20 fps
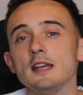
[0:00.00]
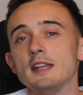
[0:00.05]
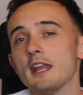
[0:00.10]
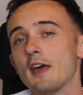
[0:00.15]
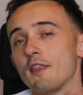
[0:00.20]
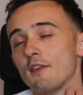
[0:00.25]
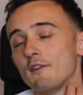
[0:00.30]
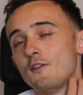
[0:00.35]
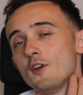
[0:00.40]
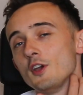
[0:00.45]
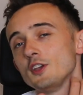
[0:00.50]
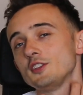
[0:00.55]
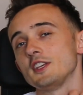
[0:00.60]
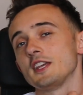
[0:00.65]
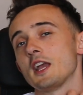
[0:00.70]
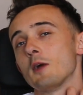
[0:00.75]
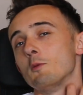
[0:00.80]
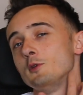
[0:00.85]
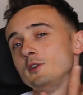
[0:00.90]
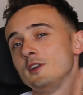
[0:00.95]
Now, the first
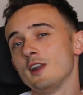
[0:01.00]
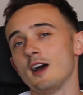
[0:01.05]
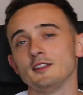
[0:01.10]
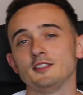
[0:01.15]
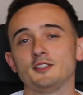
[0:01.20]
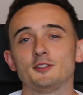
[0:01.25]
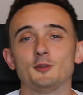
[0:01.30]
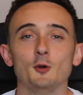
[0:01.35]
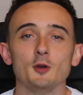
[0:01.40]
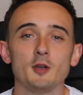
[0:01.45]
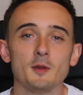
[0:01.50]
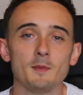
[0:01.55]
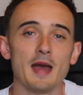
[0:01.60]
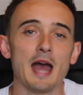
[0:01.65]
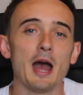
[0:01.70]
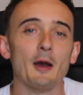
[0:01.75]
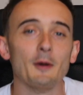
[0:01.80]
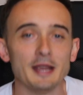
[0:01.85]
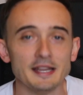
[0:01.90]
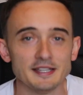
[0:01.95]
thing I would like to talk
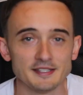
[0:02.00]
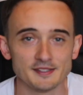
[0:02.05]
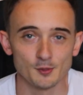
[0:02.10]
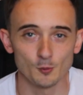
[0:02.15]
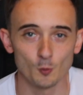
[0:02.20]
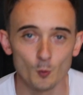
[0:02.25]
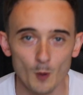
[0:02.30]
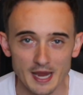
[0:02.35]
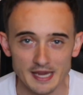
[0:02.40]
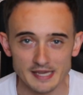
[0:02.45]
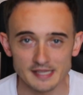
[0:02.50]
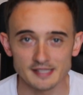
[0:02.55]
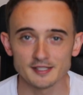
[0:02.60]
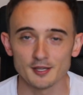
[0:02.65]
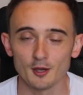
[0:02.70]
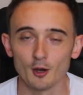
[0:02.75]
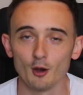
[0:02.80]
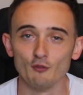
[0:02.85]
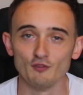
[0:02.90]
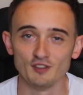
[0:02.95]
about is the
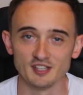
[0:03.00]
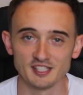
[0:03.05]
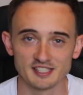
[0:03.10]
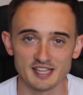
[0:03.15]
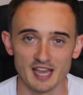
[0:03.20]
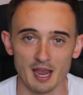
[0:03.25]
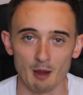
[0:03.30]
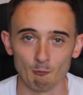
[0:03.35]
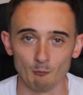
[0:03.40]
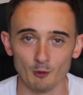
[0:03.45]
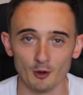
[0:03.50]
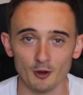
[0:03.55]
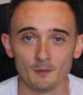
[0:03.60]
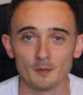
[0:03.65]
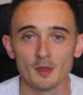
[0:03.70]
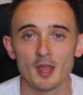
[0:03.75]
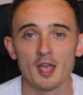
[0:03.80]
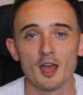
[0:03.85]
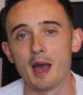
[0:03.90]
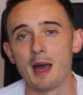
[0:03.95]
weight of this camera.
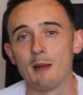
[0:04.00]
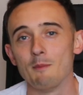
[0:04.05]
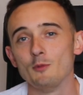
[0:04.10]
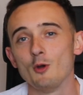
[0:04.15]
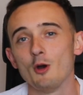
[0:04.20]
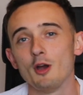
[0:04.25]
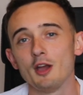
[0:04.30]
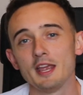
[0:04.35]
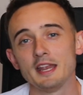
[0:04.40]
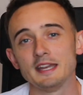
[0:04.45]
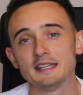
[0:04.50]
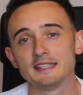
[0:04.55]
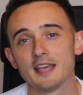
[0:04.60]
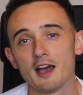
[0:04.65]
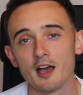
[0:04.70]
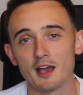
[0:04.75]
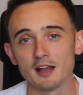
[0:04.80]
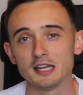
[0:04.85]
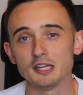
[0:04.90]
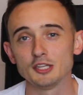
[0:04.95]
I'm not
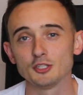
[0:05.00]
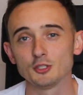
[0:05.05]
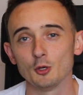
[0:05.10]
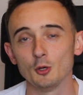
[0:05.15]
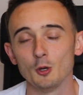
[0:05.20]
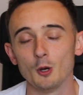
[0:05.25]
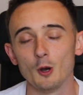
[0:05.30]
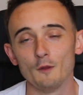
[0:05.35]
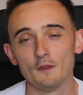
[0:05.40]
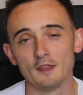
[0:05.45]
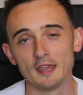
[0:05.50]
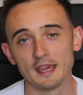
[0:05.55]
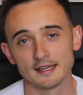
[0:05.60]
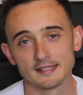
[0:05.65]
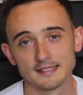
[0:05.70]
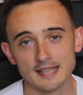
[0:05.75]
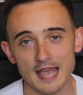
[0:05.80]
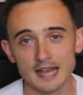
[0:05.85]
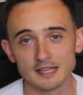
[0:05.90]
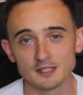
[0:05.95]
entirely sure on the
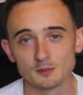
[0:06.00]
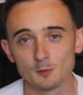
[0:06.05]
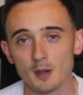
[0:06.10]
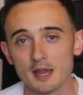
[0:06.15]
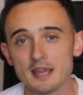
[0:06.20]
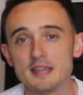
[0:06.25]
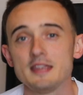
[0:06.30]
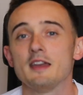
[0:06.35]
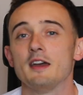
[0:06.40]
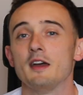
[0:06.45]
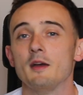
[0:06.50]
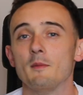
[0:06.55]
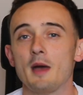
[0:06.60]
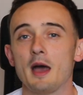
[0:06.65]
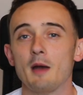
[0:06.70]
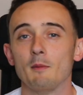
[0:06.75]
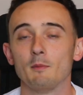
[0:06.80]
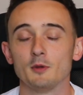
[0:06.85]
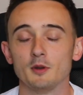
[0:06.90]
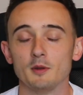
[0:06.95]
exact weight.
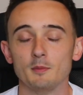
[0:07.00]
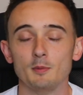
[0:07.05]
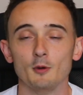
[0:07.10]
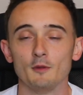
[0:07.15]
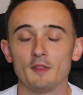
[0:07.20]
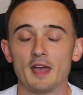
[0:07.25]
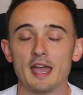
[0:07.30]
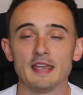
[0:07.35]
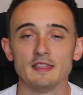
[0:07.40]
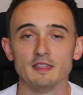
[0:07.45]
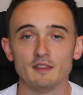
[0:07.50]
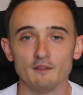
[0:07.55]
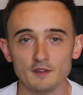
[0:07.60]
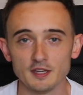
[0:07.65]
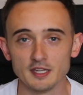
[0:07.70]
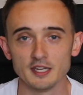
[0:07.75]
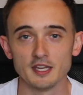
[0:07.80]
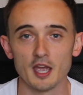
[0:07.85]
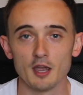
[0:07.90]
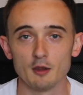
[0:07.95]
I'm going to put that in the
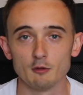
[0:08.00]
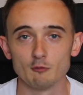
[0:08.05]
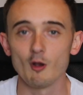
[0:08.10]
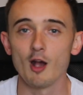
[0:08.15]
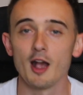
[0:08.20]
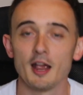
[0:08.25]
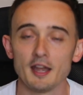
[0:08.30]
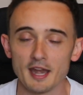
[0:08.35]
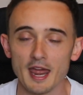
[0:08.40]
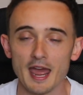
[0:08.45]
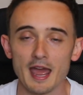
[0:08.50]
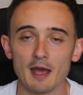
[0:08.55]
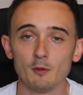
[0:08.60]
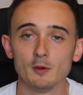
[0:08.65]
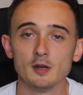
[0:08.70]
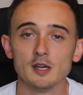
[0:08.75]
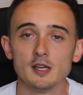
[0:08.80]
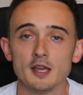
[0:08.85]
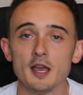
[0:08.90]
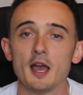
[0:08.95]
video right
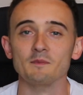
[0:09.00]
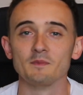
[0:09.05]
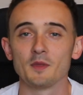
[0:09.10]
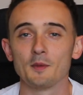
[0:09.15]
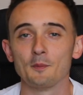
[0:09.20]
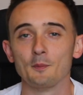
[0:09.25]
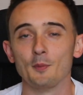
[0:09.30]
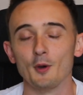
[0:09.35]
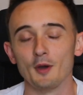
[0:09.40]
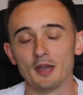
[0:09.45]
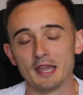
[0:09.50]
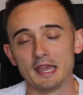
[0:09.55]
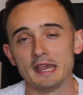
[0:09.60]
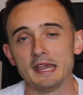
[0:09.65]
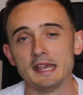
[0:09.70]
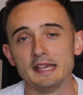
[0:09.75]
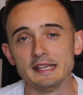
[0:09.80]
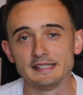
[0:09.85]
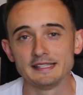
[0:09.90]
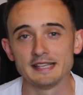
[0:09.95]
now, but it
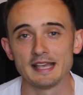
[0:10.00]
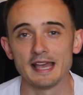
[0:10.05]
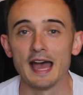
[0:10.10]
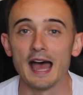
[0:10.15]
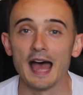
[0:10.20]
is